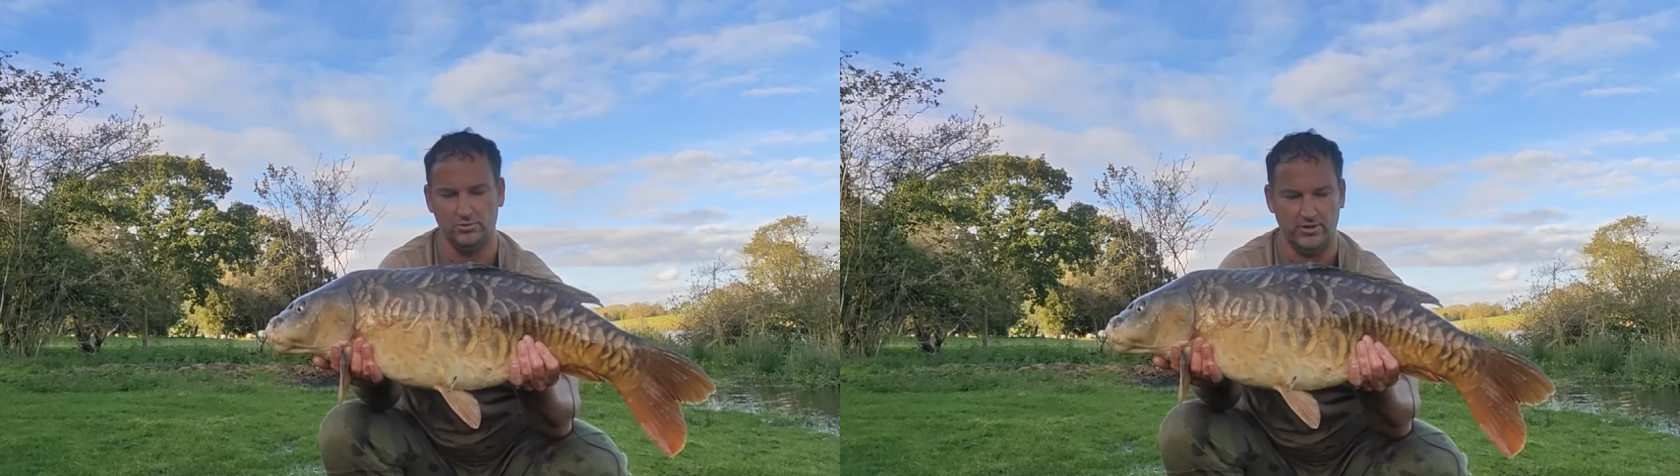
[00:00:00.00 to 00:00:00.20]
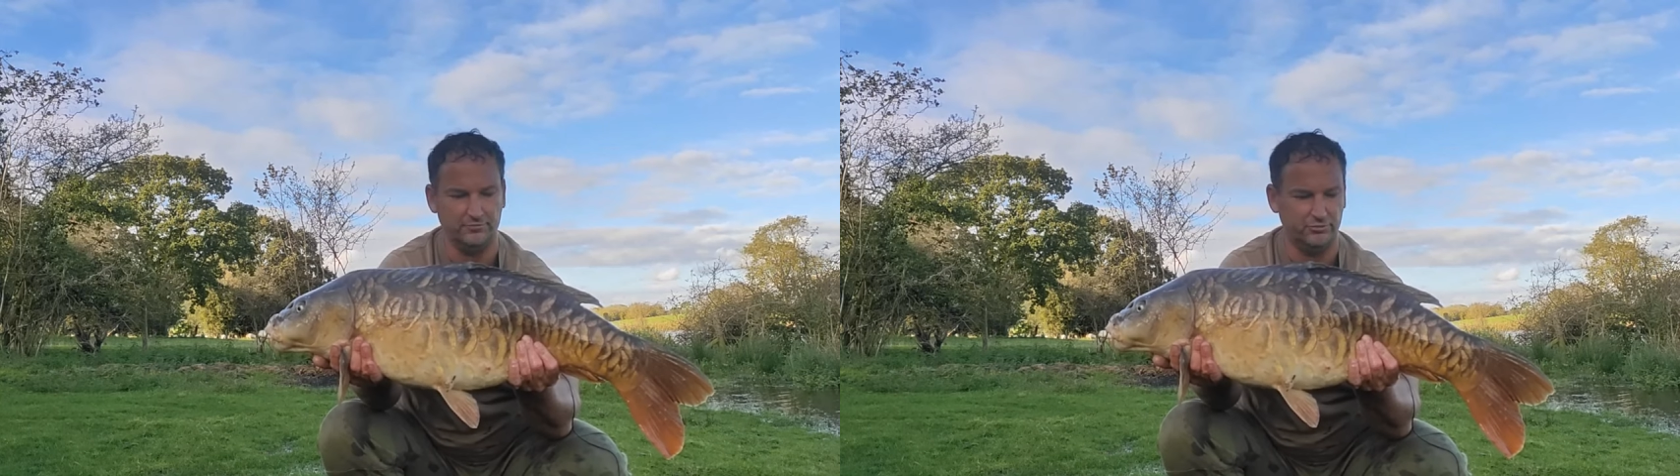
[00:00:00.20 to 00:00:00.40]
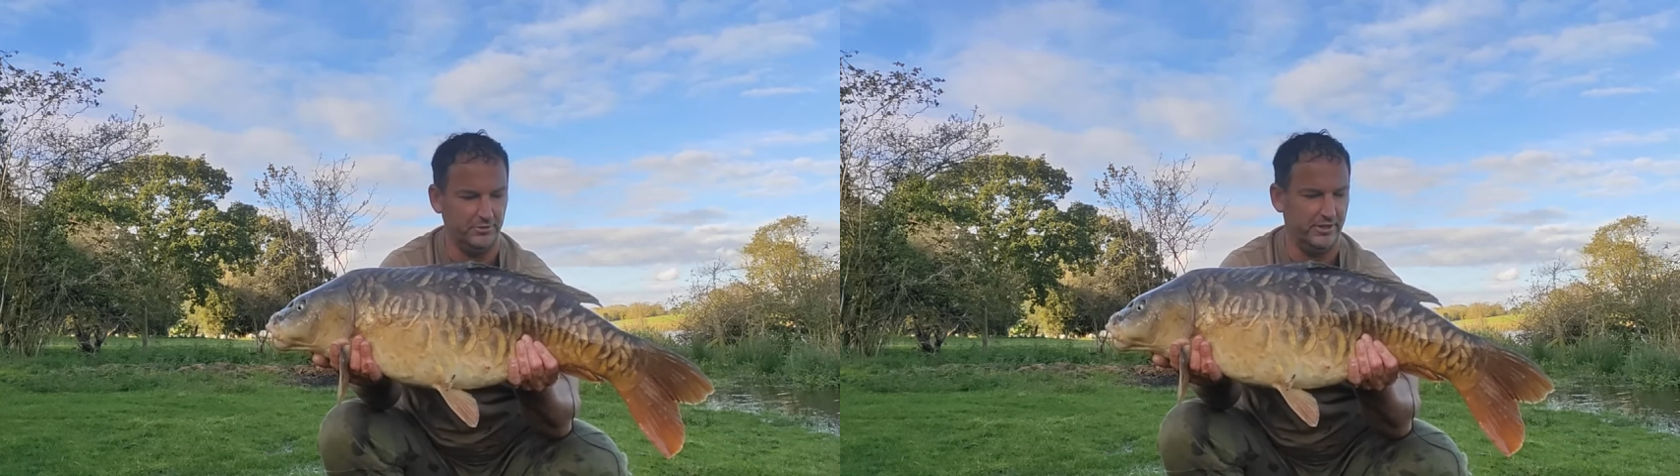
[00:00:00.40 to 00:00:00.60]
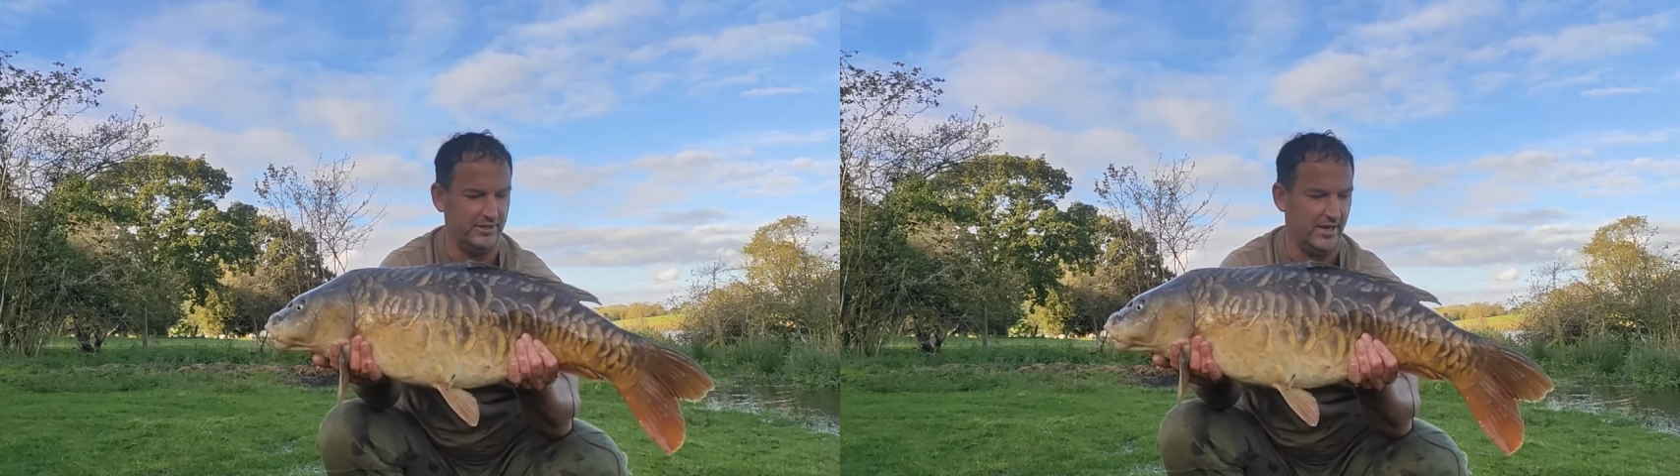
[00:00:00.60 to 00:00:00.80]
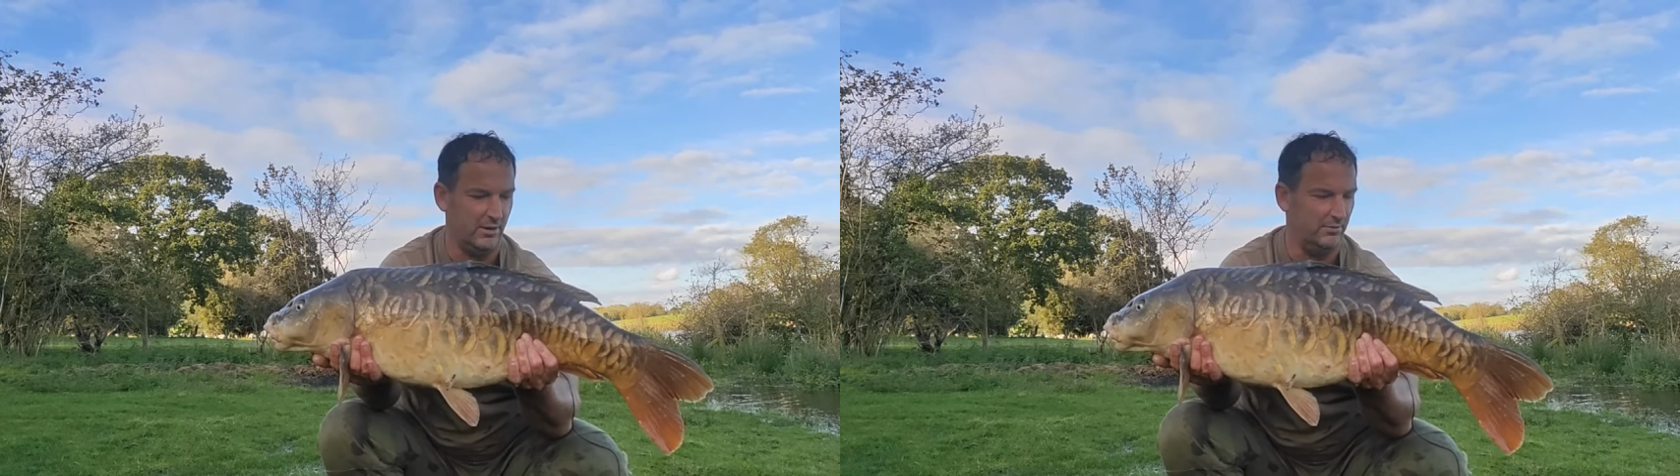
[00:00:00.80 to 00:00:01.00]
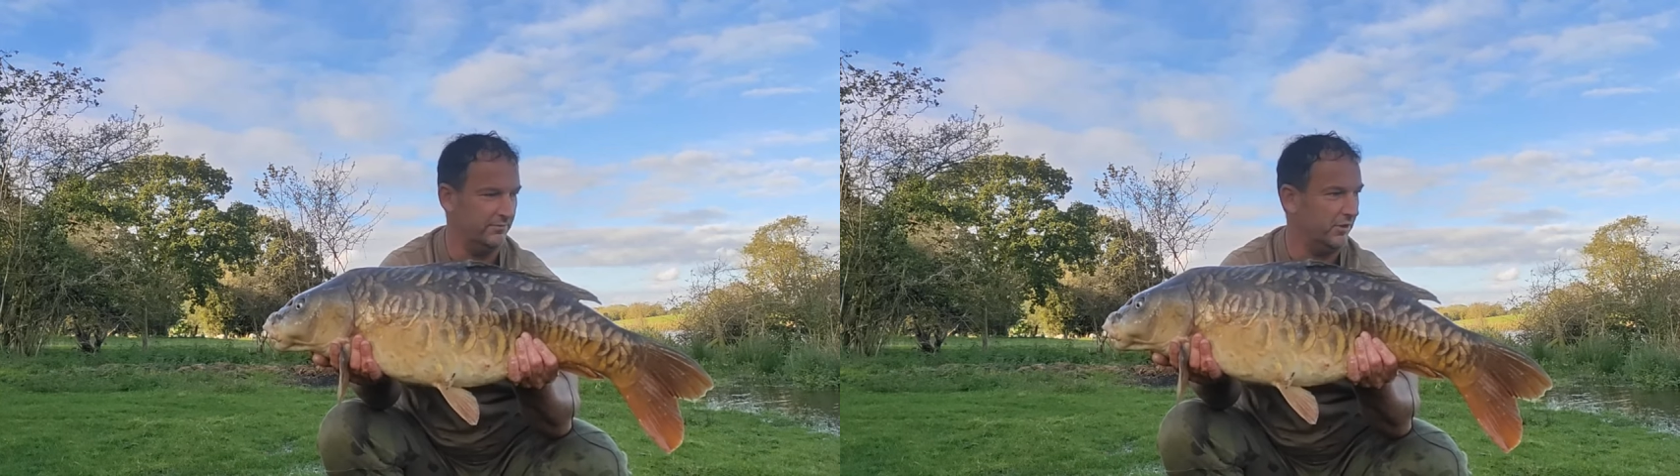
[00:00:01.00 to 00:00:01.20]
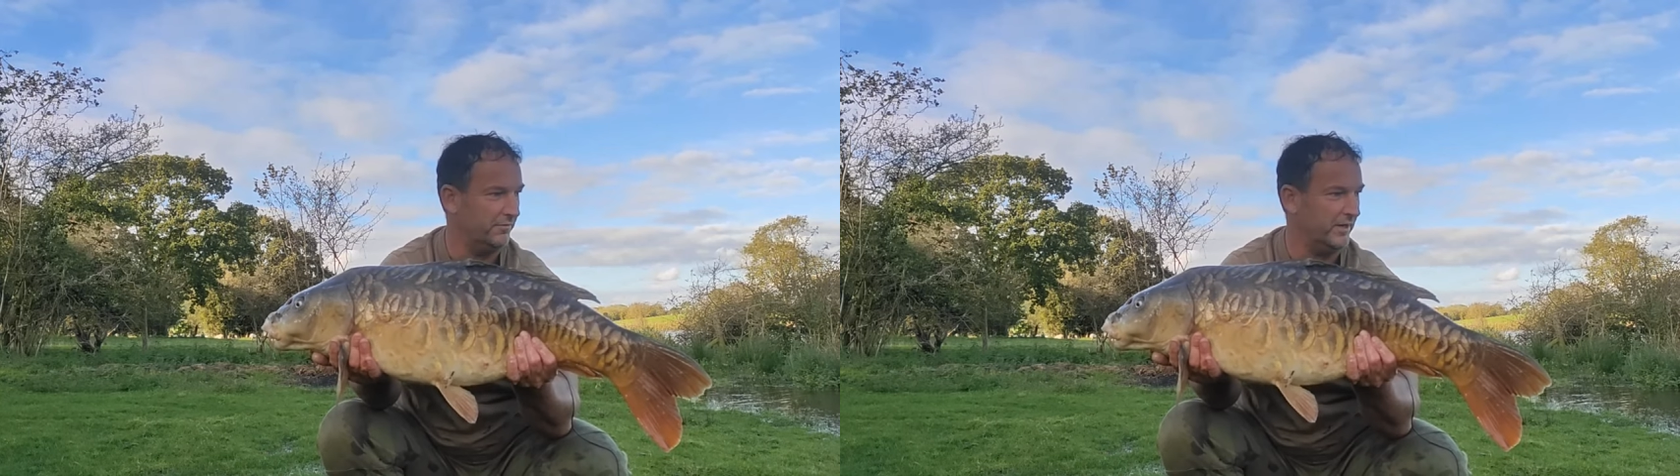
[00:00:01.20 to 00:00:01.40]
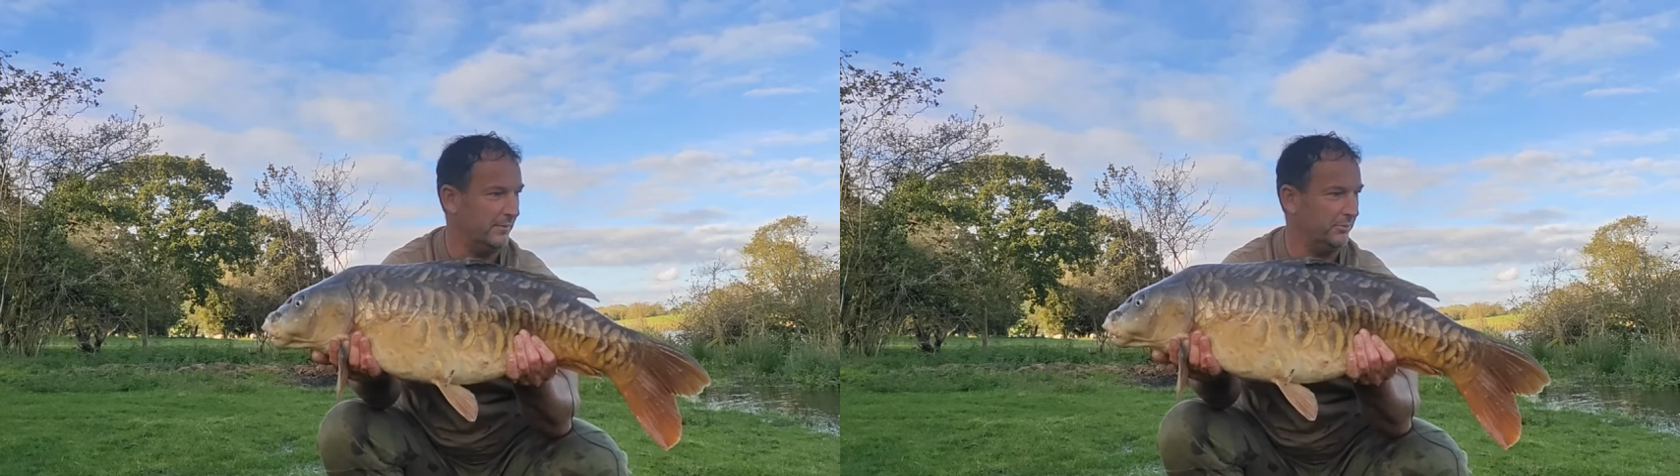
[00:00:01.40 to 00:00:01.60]
I'm going to have something to eat now if
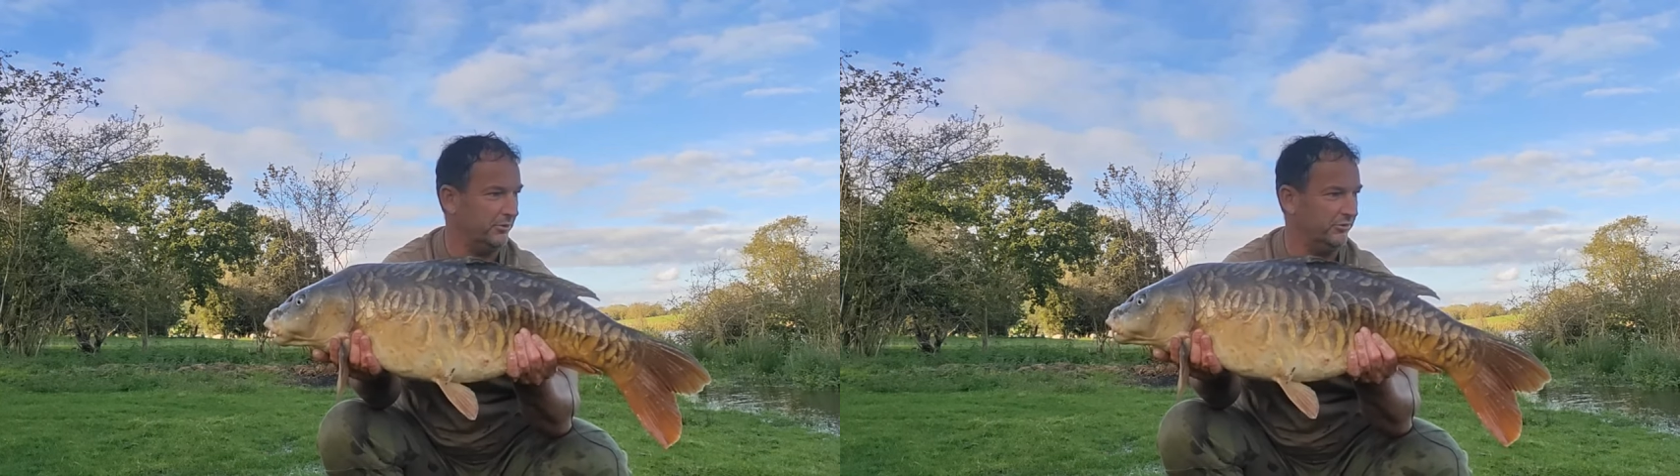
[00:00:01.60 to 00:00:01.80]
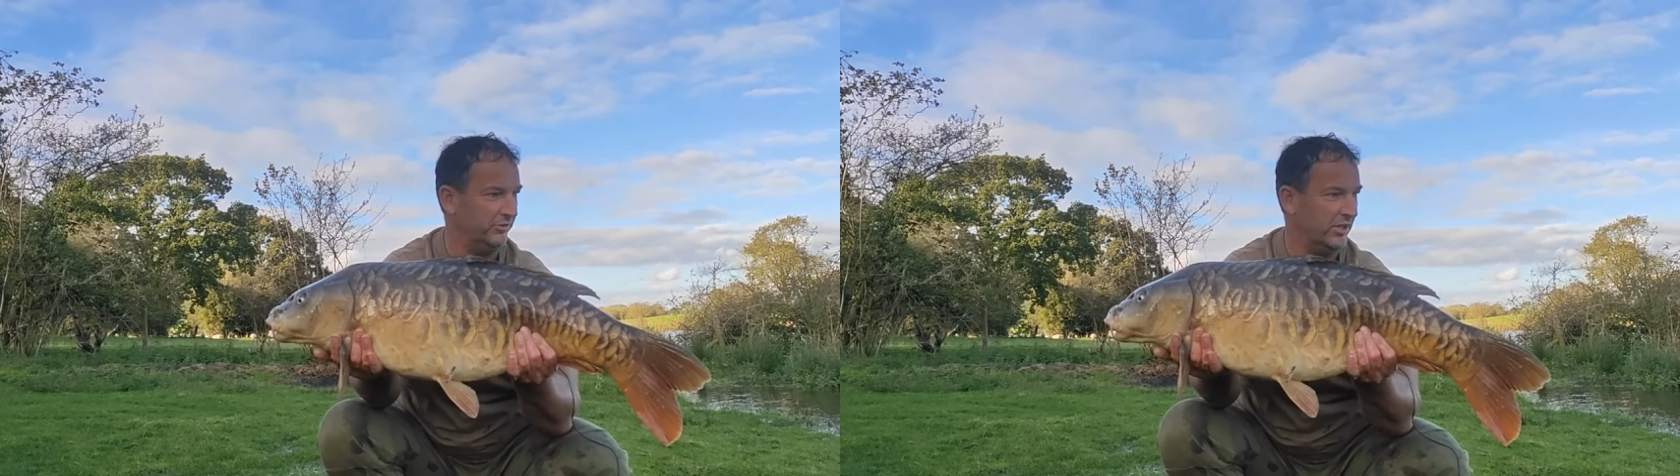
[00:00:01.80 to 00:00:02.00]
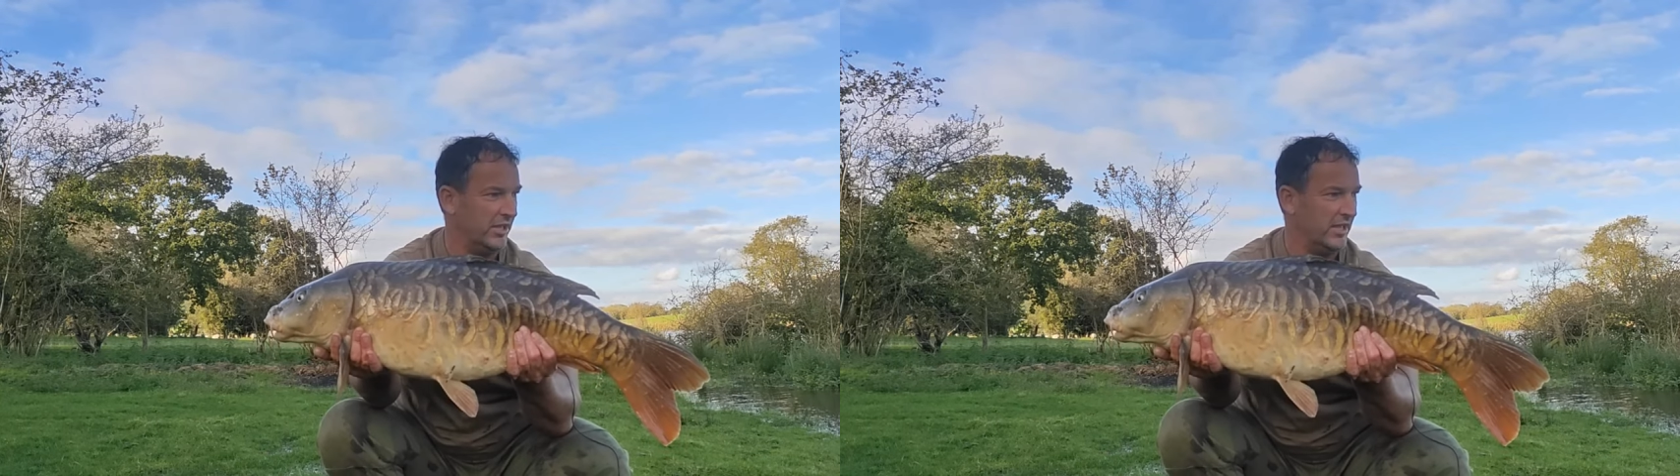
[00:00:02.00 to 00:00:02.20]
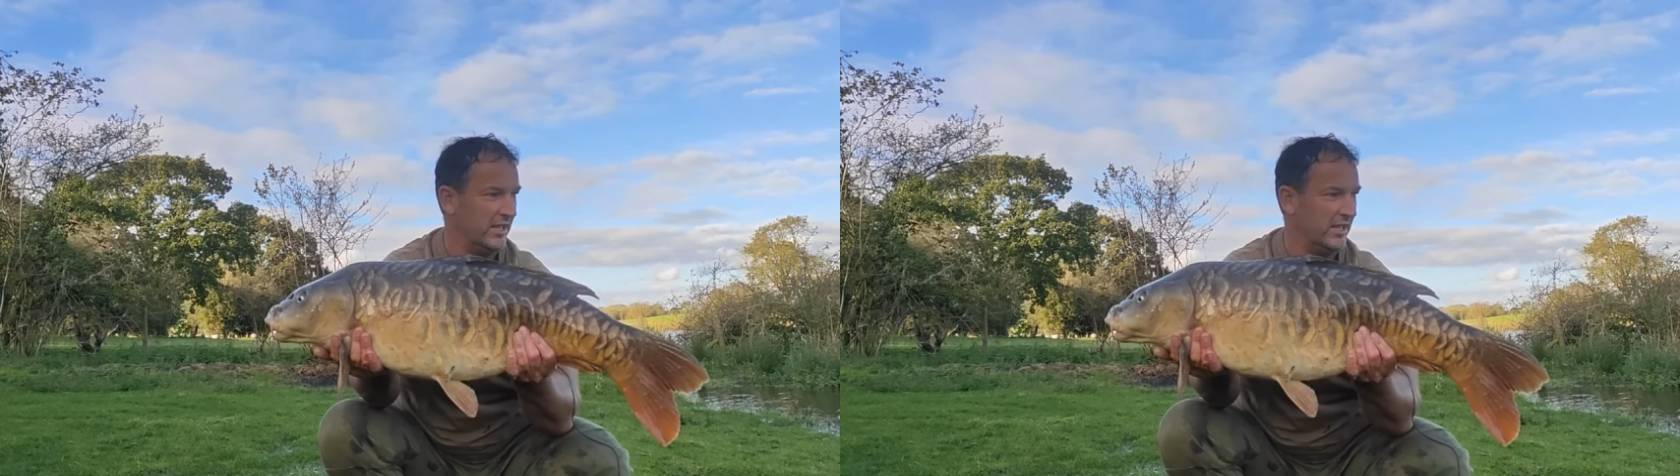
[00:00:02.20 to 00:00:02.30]
nothing happens.